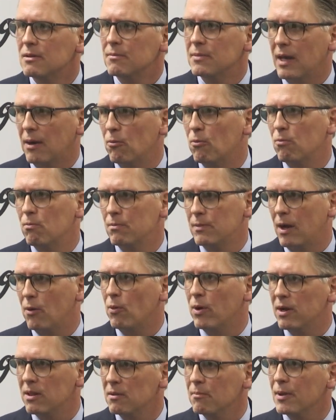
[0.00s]
That, that
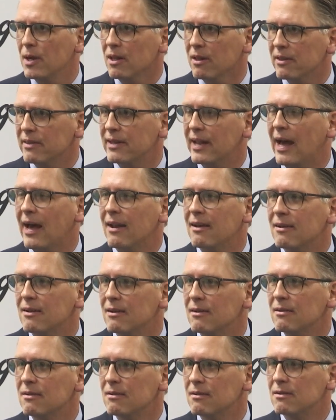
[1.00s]
went in the middle of the net.
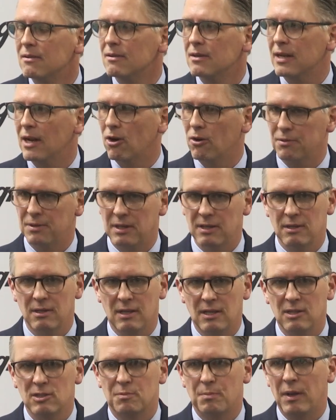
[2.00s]
You know, he,
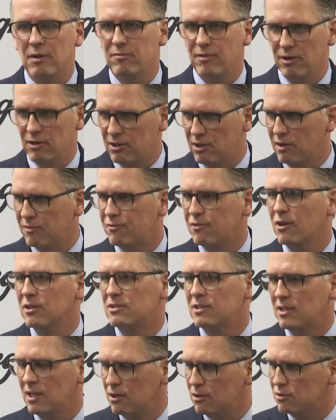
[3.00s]
he's been very good for
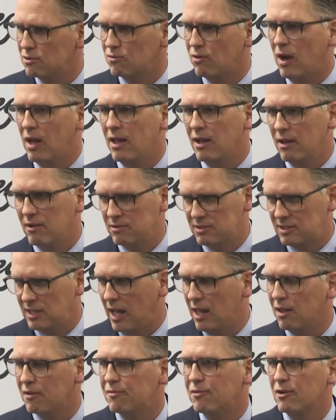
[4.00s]
us. I thought he was
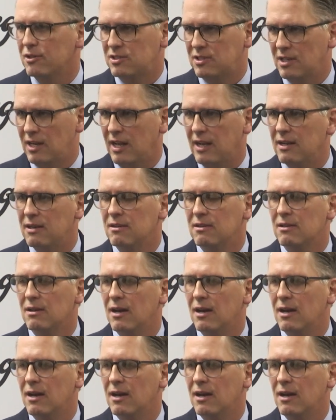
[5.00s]
solid for us tonight.